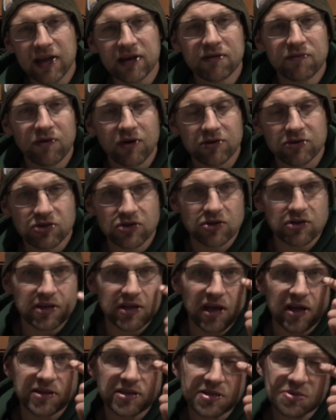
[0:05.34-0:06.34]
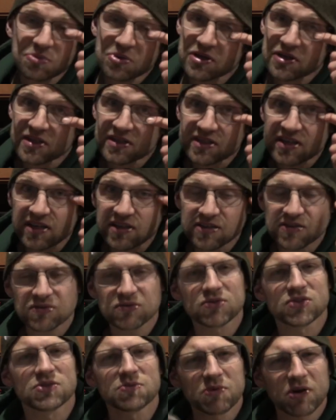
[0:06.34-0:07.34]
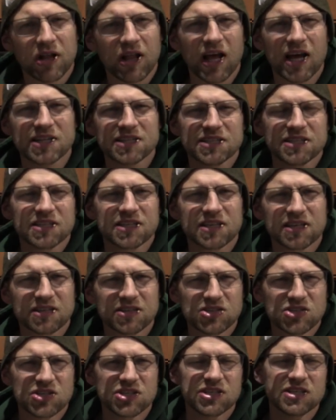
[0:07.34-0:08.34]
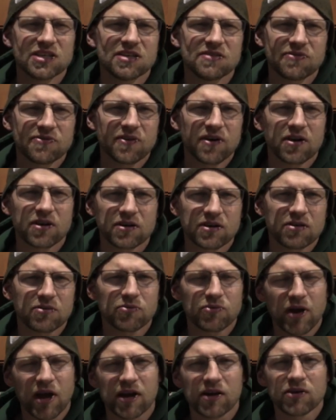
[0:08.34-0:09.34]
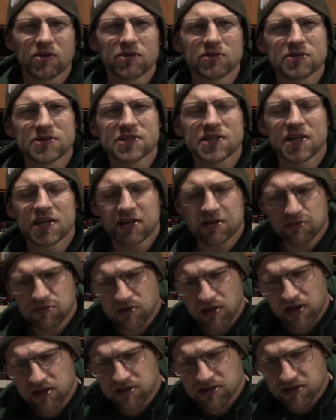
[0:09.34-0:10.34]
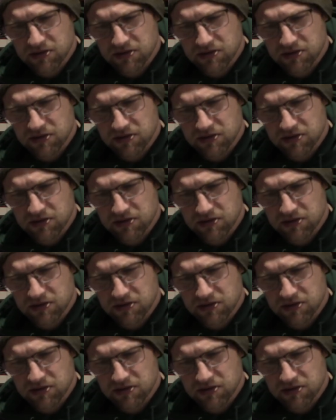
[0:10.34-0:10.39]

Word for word: end of our journey, I just wanted to take us through some classic G funk records and, and